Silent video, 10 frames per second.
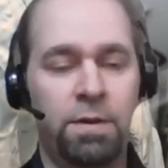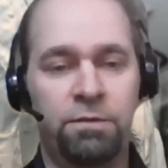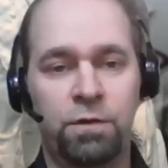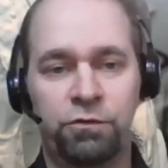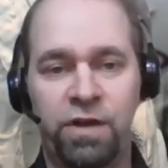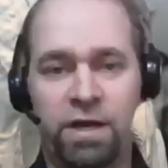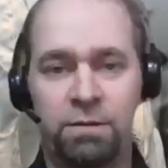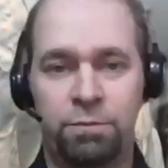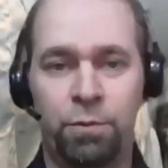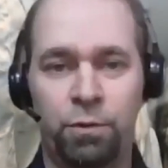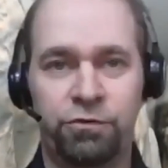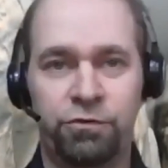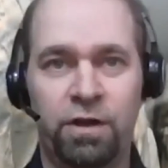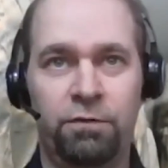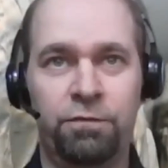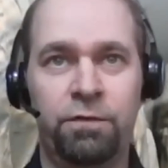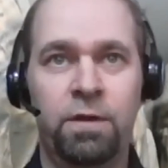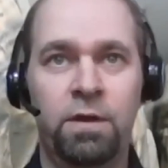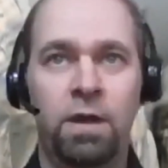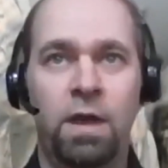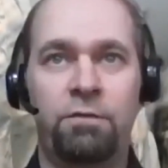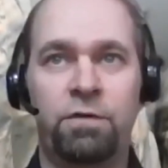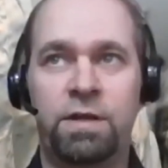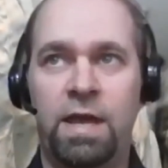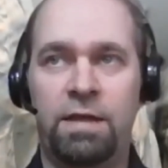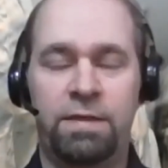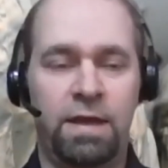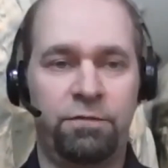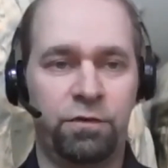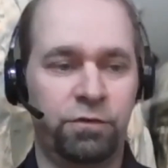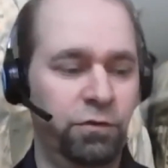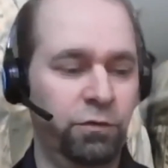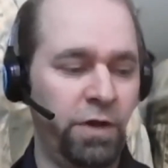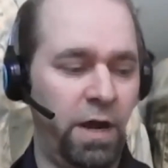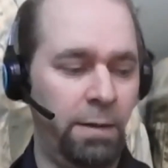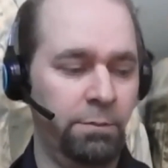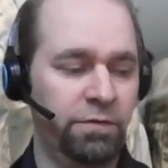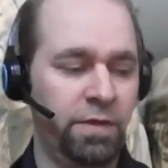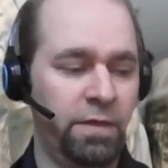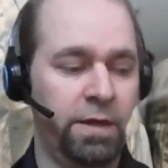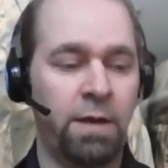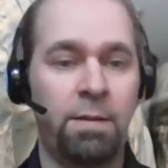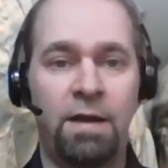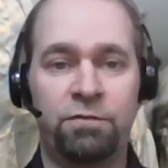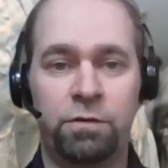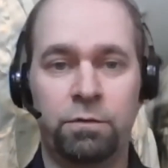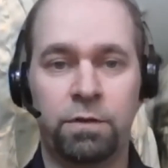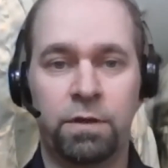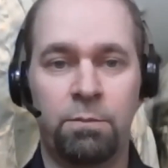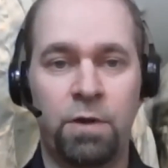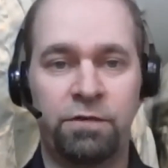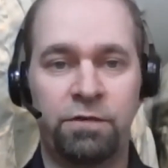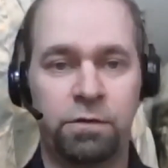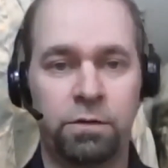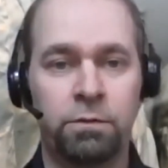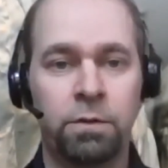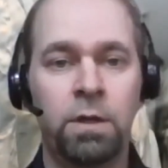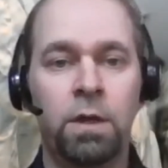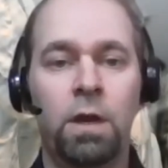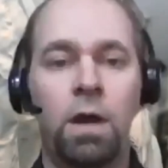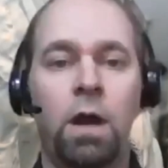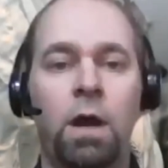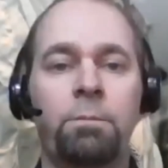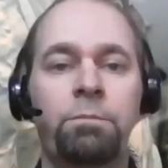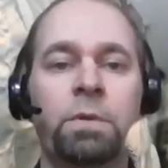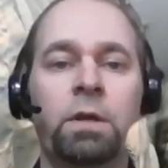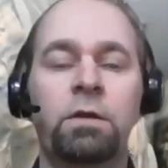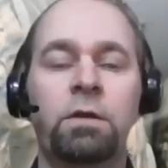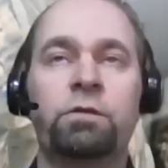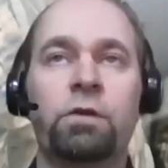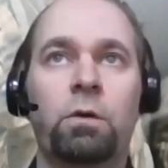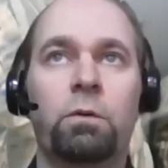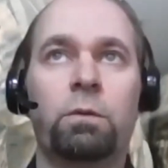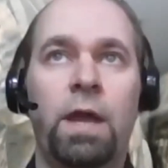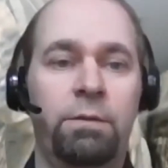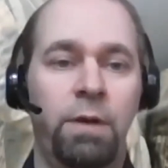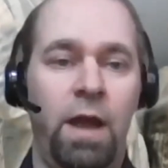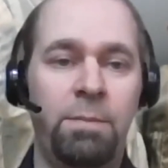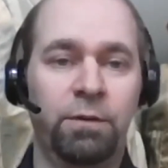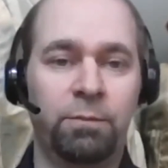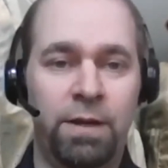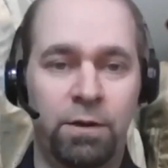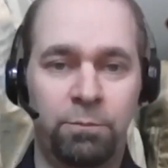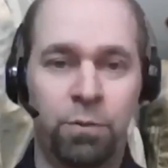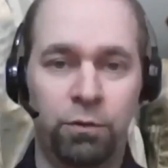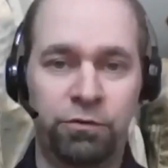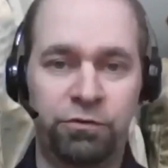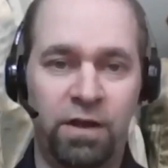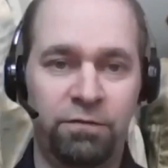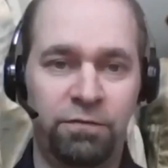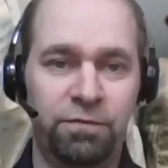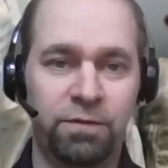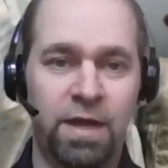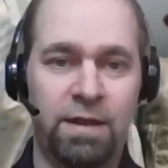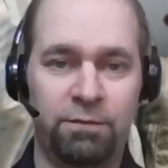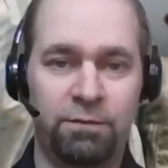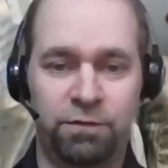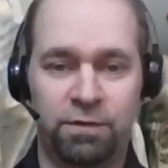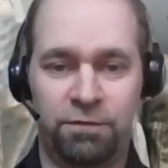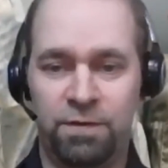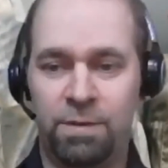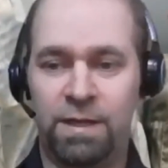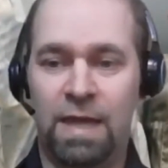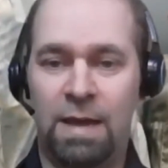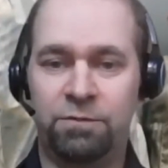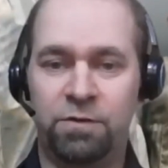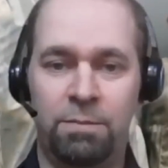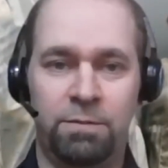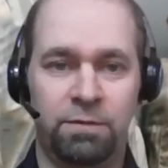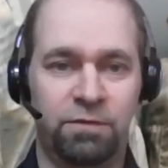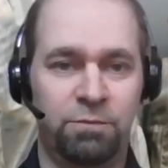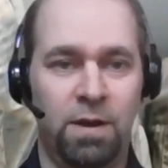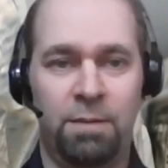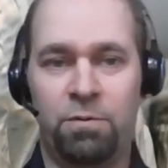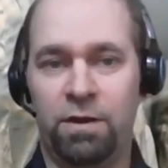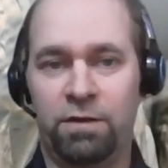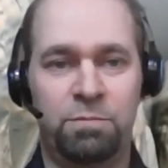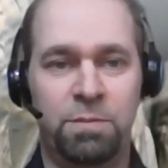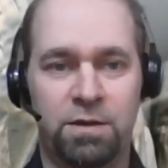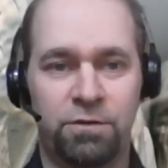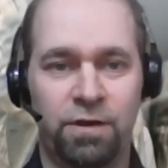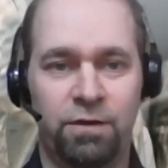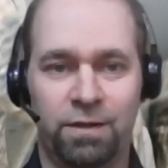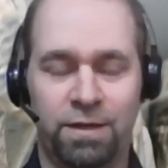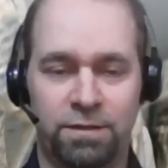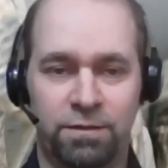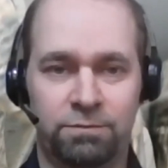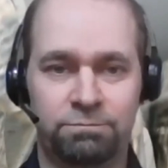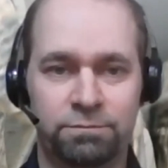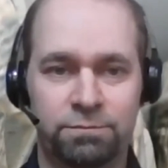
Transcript: If you don't check in with Polar Shelf every day, I think after 2 times, then they come after you, they come rescue you. So anyway, I built my own Polar Shelf and it's to fit my laptop, and I brought speakers out, like little,